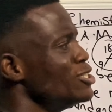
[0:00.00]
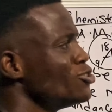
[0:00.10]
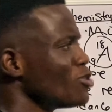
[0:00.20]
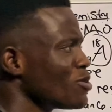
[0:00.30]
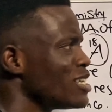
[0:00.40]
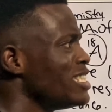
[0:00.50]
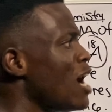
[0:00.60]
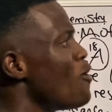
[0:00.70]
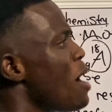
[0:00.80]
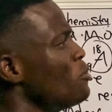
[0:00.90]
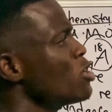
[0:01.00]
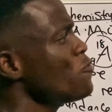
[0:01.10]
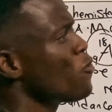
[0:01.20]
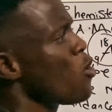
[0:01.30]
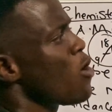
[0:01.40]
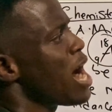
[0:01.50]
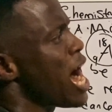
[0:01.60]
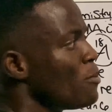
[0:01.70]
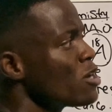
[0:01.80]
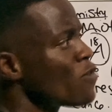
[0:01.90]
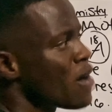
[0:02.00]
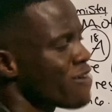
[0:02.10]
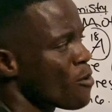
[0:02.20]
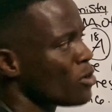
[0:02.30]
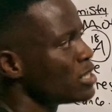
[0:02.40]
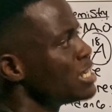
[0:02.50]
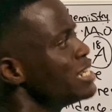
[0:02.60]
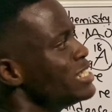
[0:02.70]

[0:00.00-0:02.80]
So now I'm looking for alpha 1.